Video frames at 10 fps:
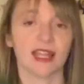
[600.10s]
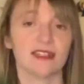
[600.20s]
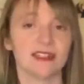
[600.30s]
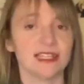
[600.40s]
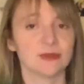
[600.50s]

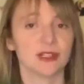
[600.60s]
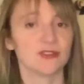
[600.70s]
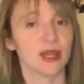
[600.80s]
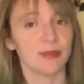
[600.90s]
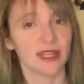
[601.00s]
days I want to
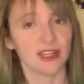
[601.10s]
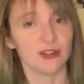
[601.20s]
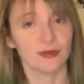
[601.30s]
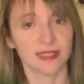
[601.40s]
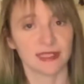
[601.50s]
try baking
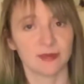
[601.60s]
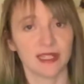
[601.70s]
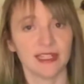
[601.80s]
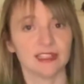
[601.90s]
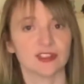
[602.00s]
new
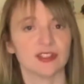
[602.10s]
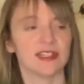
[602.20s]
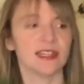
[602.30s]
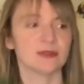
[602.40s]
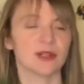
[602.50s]
recipes, or the
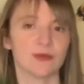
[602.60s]
days I want